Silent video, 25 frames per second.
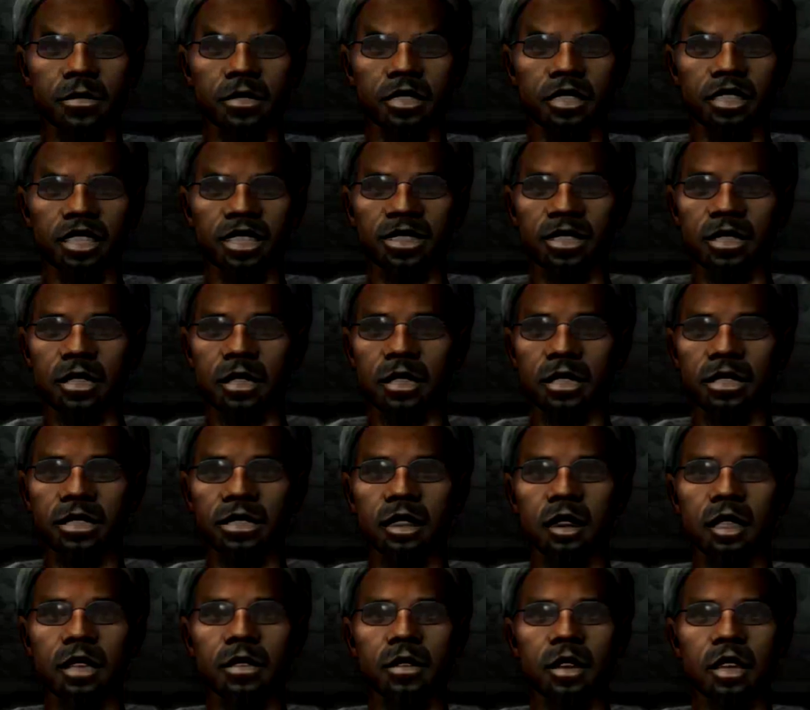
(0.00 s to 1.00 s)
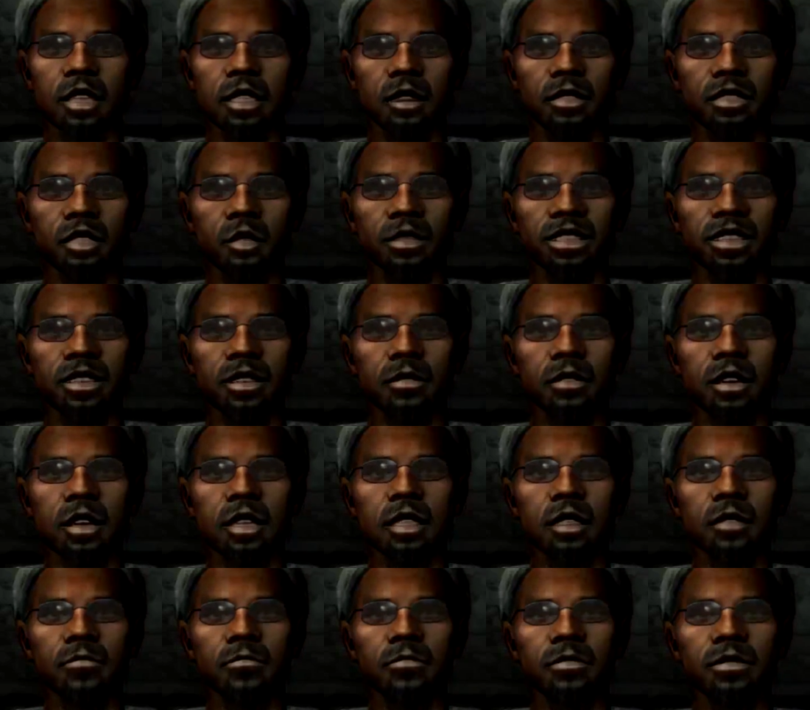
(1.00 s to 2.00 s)
They can't. Not against those kind of
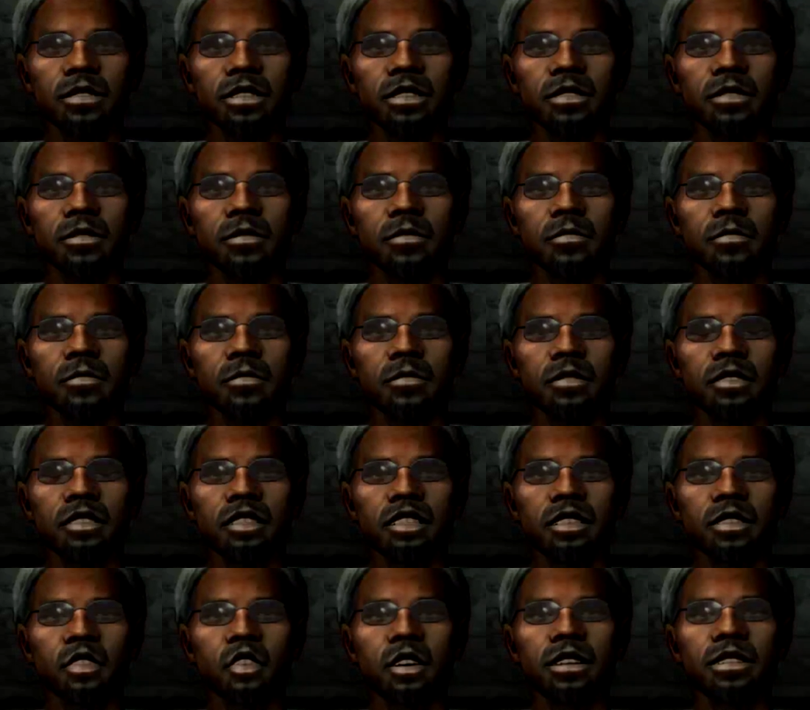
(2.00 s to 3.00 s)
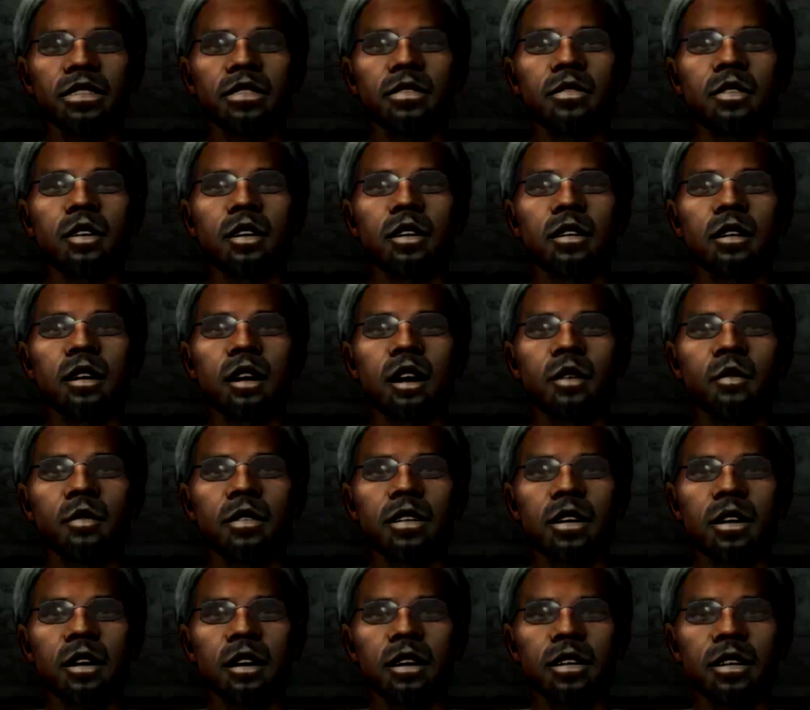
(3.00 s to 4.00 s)
enemies. I do. They just run
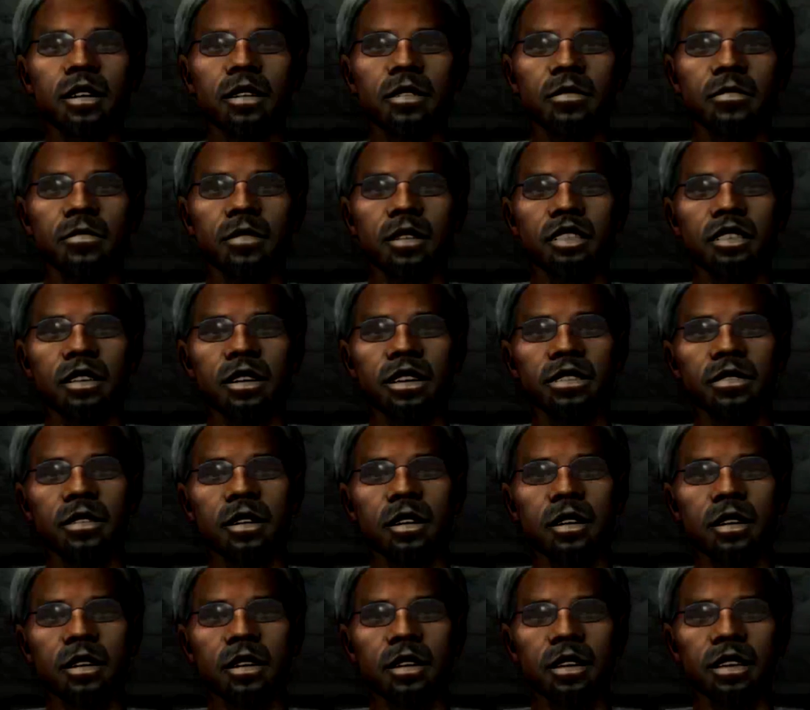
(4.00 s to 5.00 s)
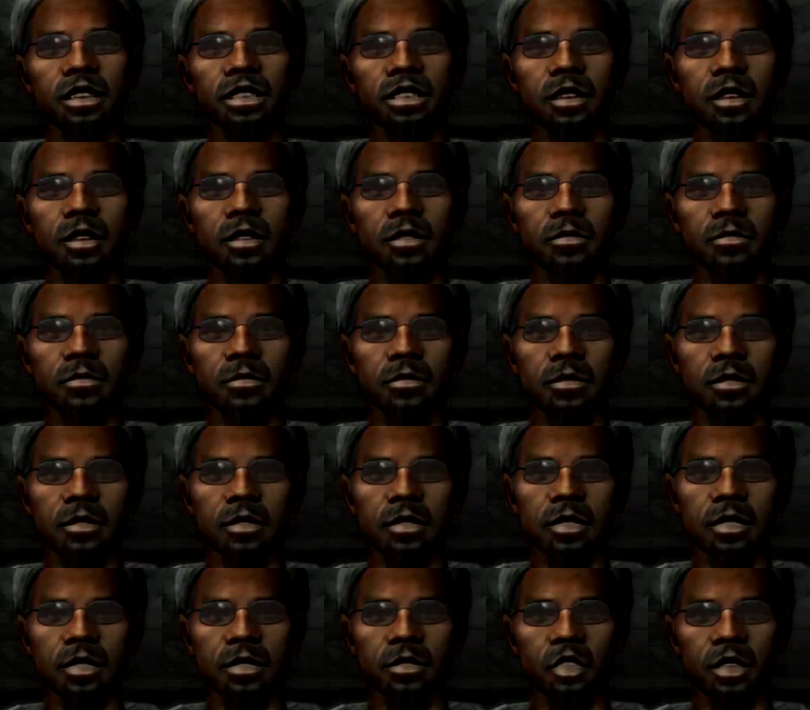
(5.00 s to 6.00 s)
away and hide, or they stay and die.
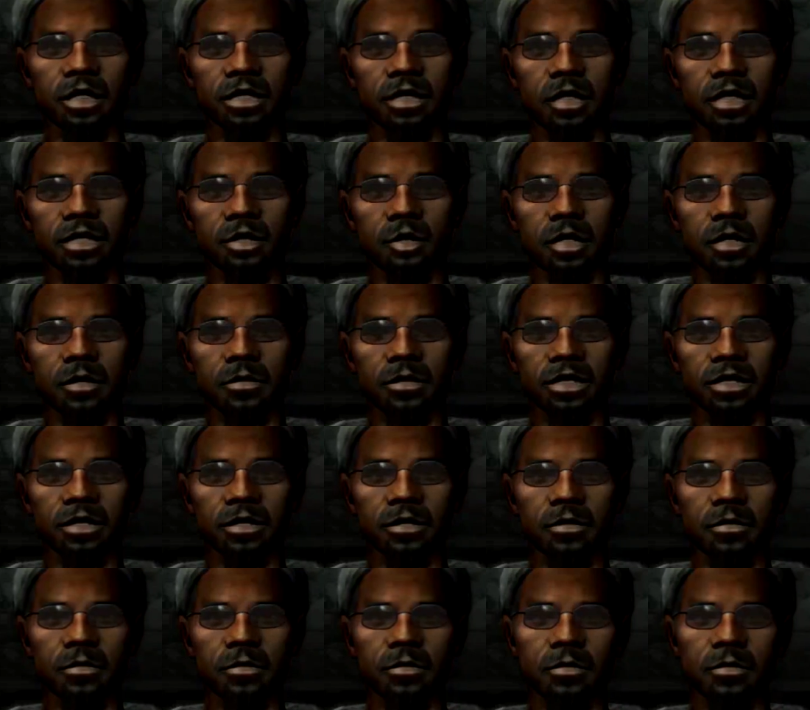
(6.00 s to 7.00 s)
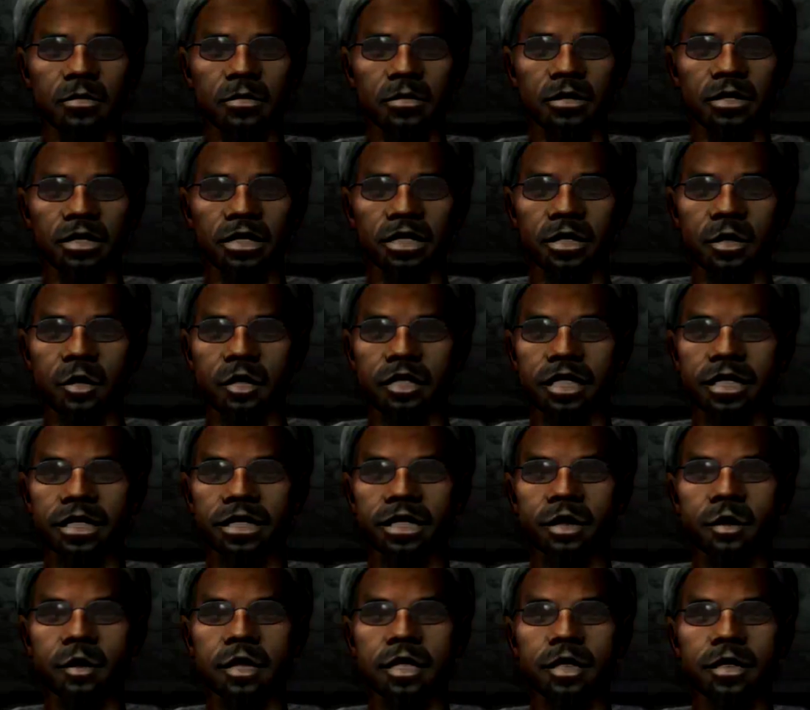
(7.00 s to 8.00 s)
It just ain't right. So
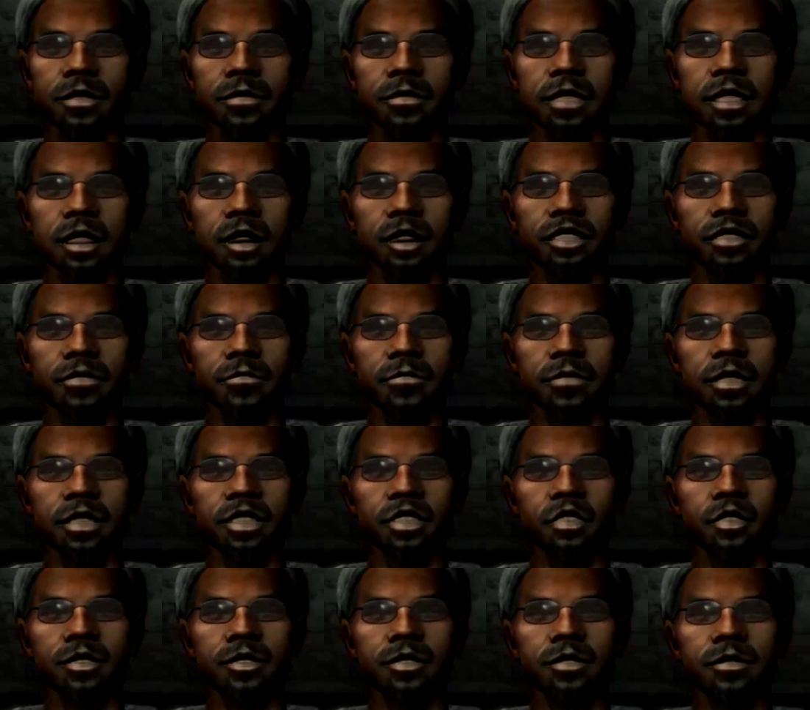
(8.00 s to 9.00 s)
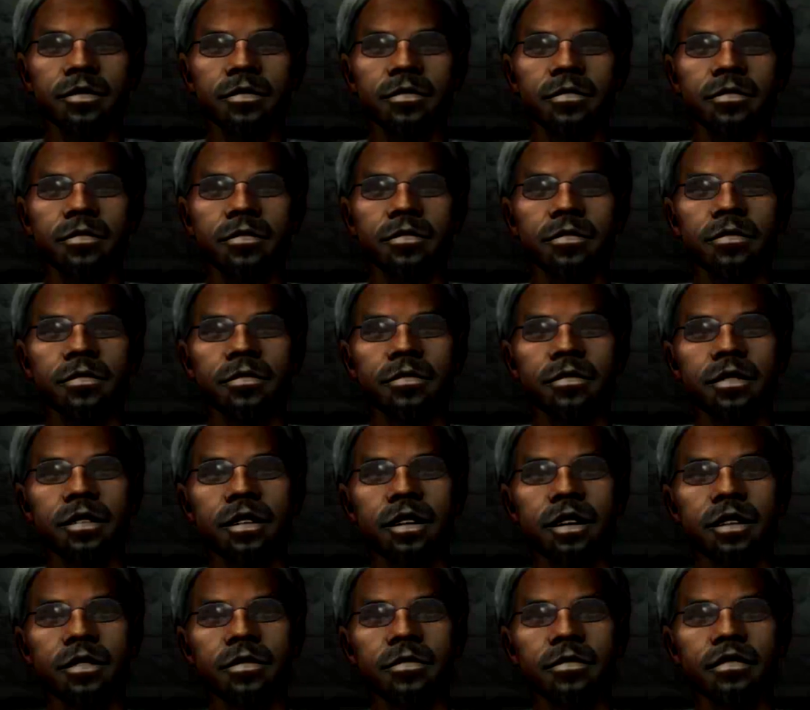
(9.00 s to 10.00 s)
that's where I enter the picture.
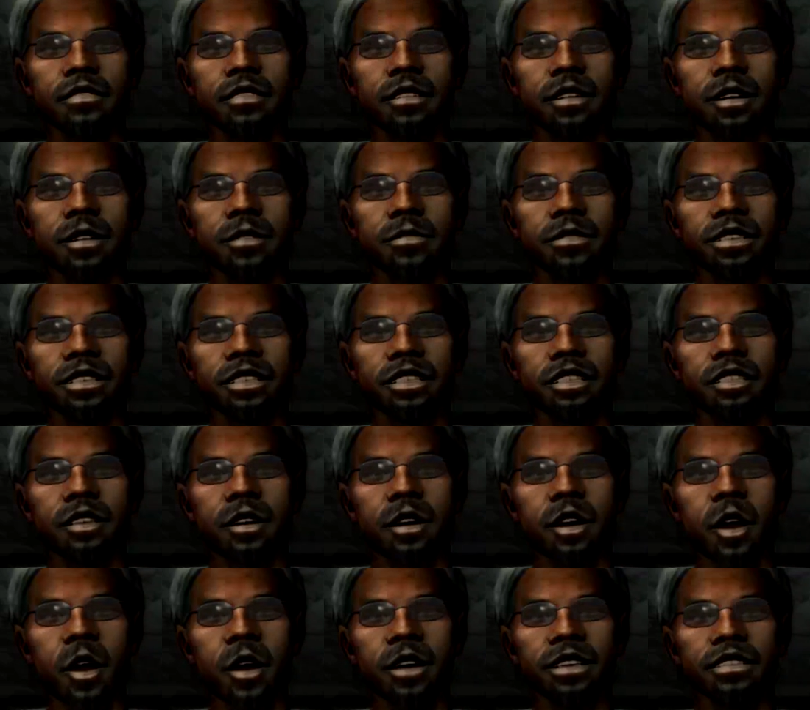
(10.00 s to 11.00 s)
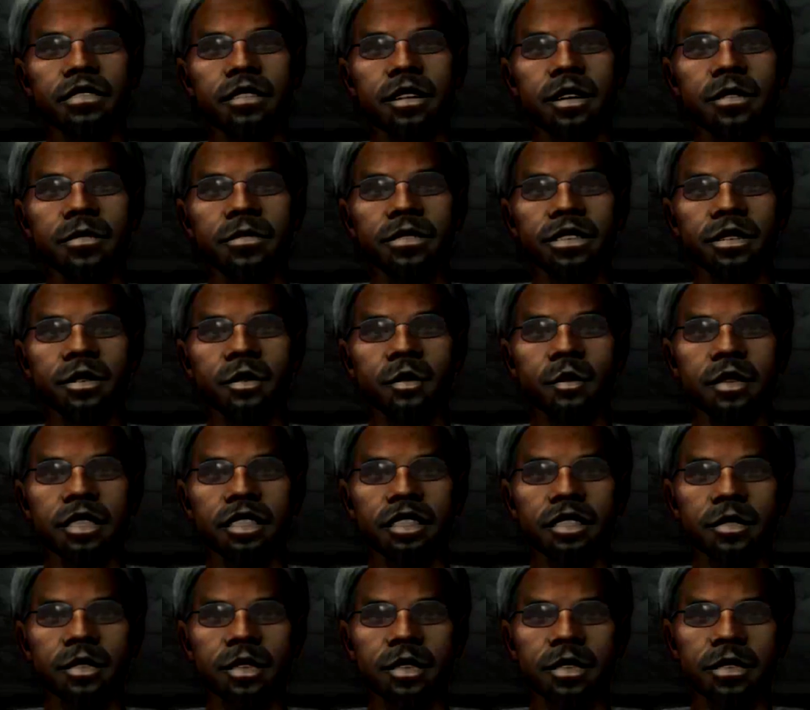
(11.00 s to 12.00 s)
I fight the good fight
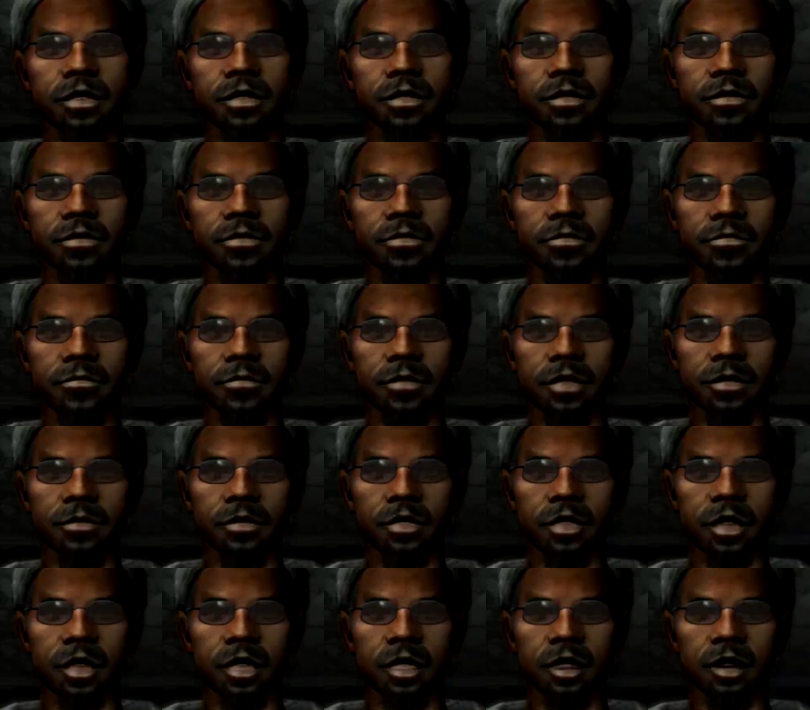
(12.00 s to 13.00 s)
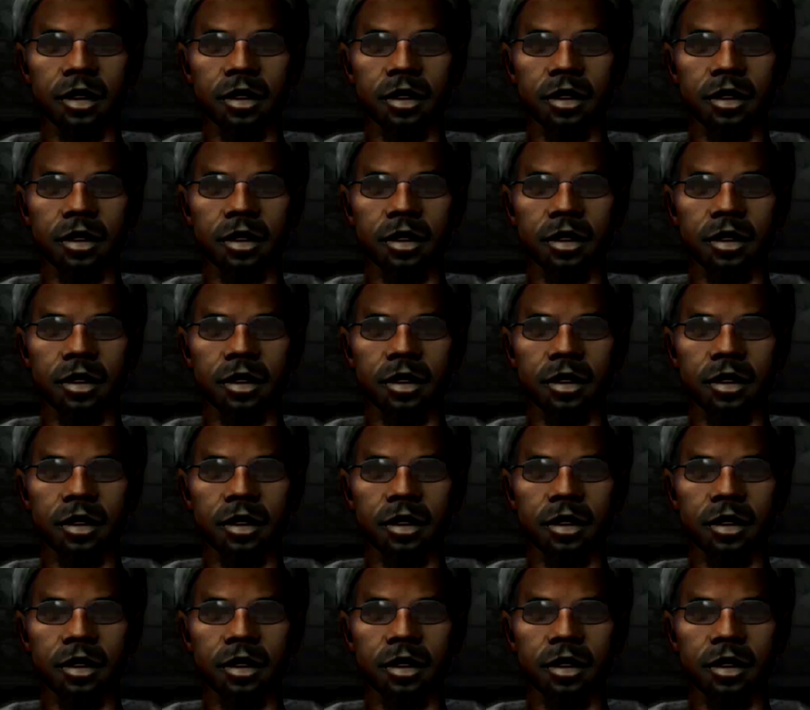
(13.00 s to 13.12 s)
with GNR as my gun.